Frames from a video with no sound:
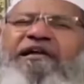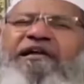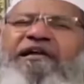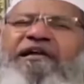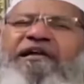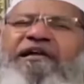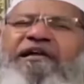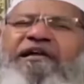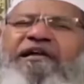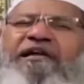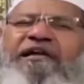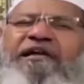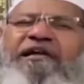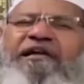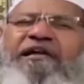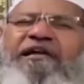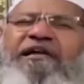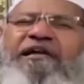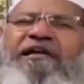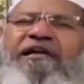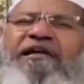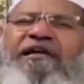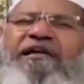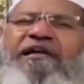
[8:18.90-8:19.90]

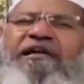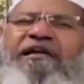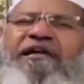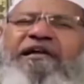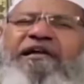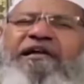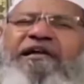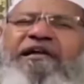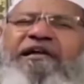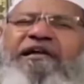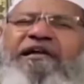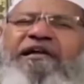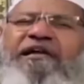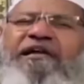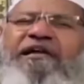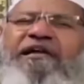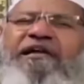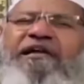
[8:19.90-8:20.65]
Nothing is said.